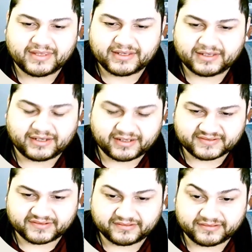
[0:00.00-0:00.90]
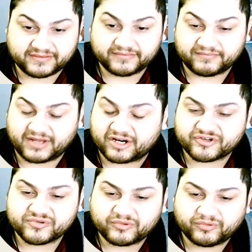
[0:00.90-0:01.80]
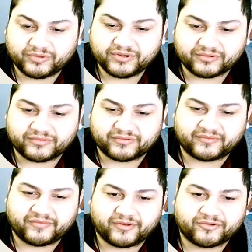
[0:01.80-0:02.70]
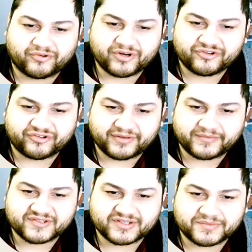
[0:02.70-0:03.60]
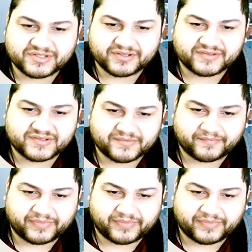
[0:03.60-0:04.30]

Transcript: as in the actual real filtration of the substance.